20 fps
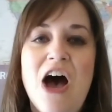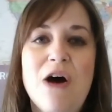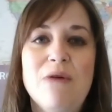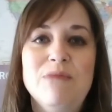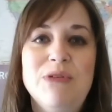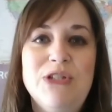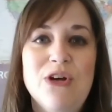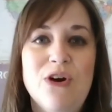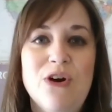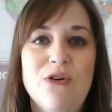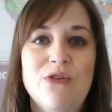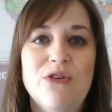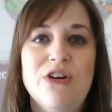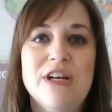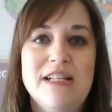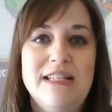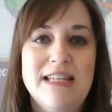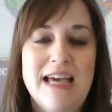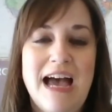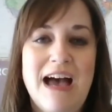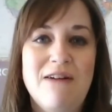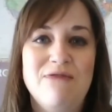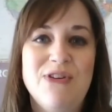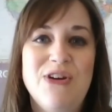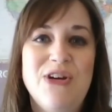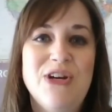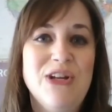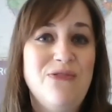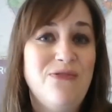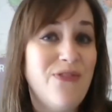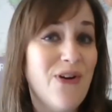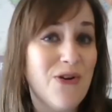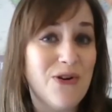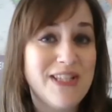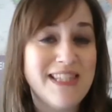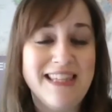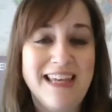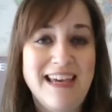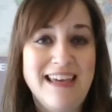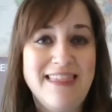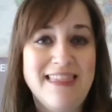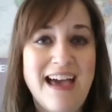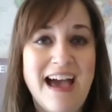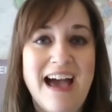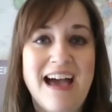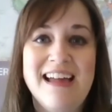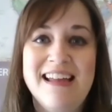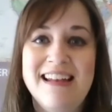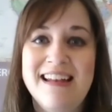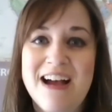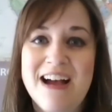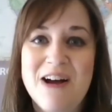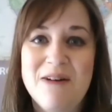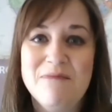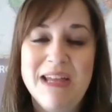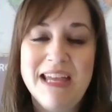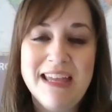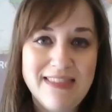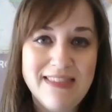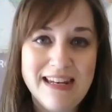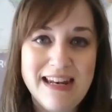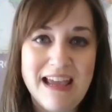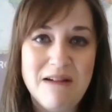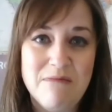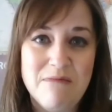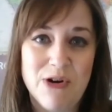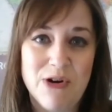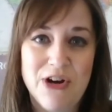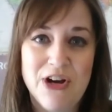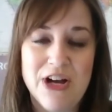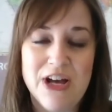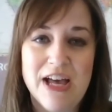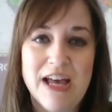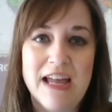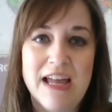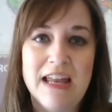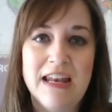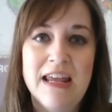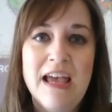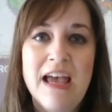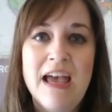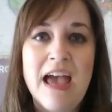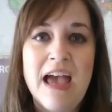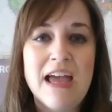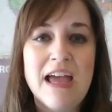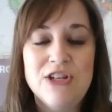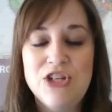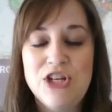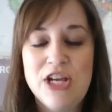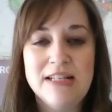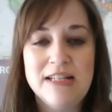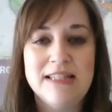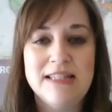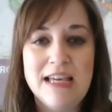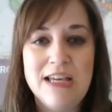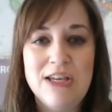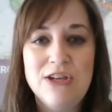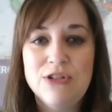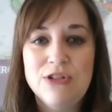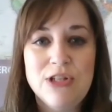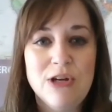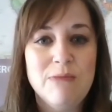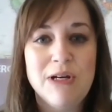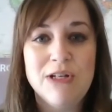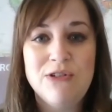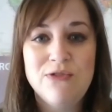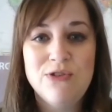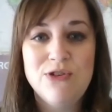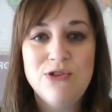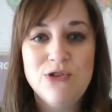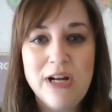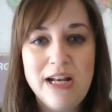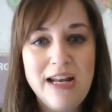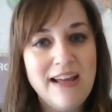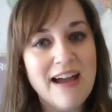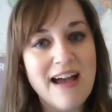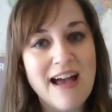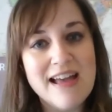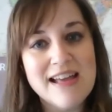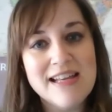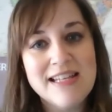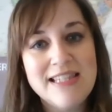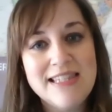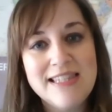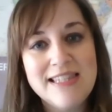So good to have good folks like that in the neighborhood. And Chase, thank you so much for joining us.